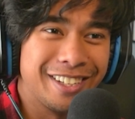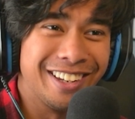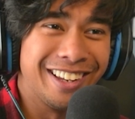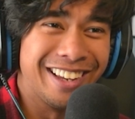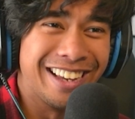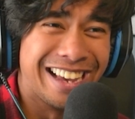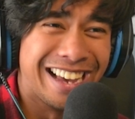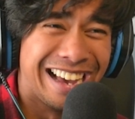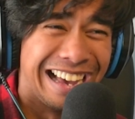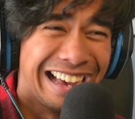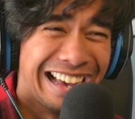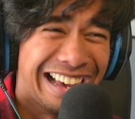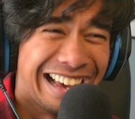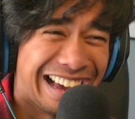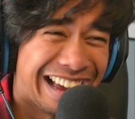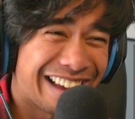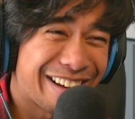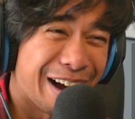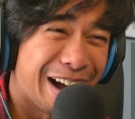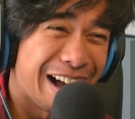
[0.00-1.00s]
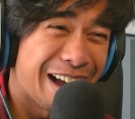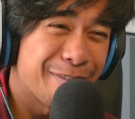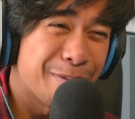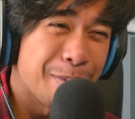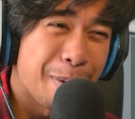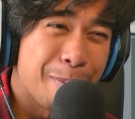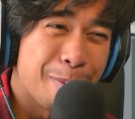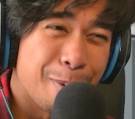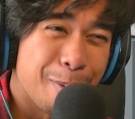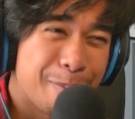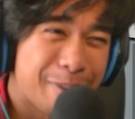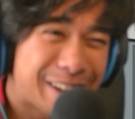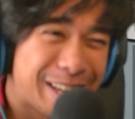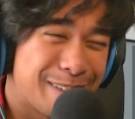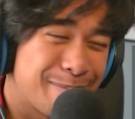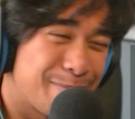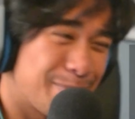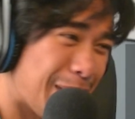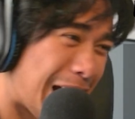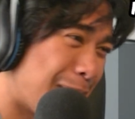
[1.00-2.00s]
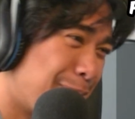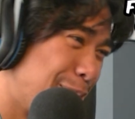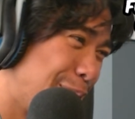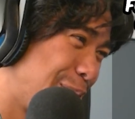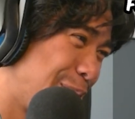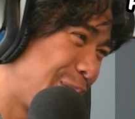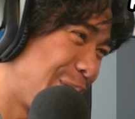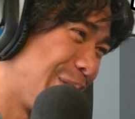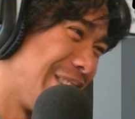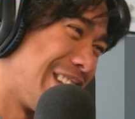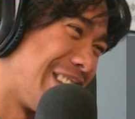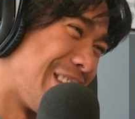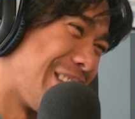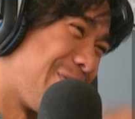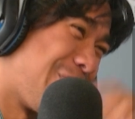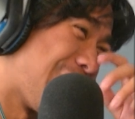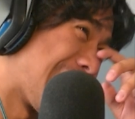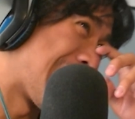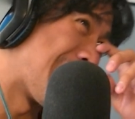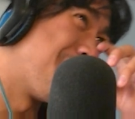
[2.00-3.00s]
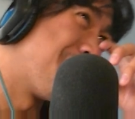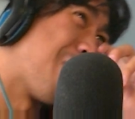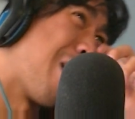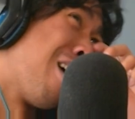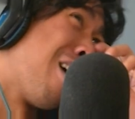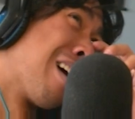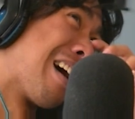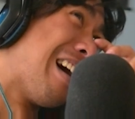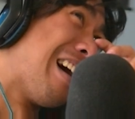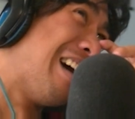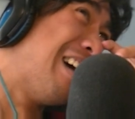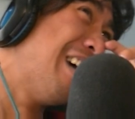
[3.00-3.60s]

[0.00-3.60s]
I, got, I remember being bamboozled in the fucking manga.